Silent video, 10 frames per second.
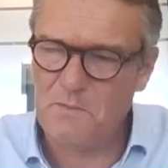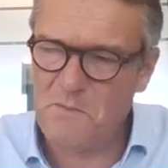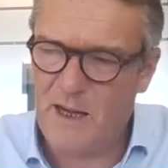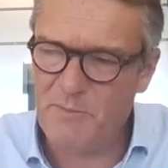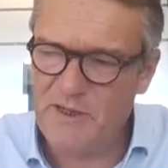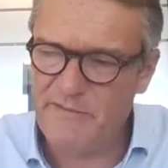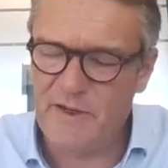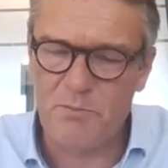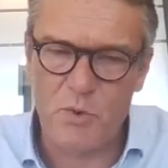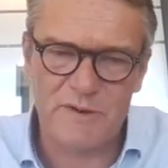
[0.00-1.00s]
I believe
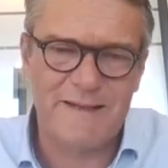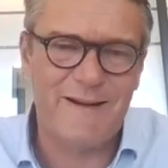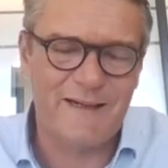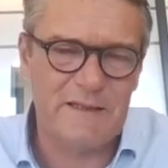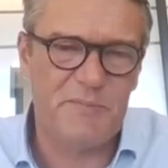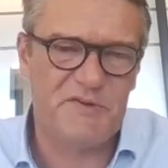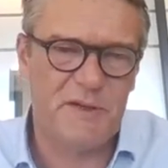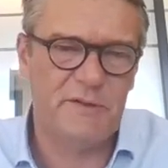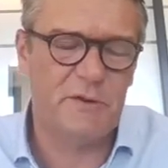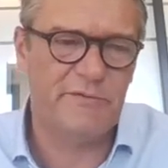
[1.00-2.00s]
that more than
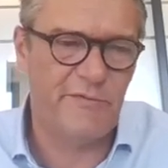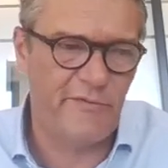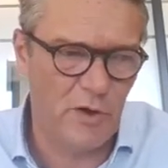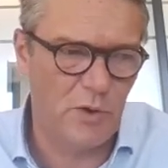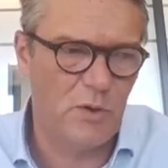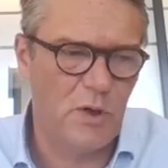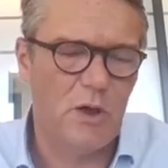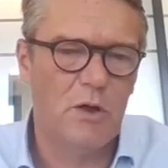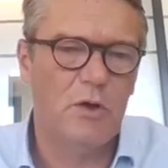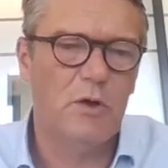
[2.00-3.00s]
90% of the flow
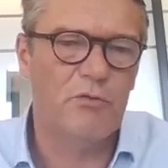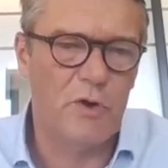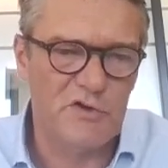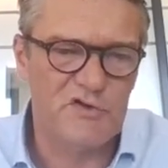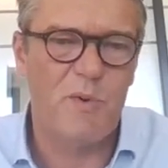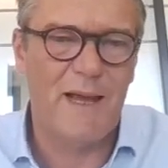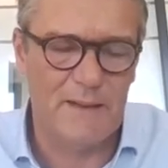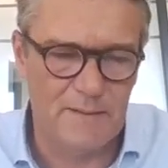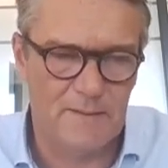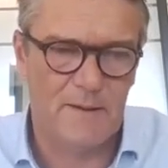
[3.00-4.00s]
runs well.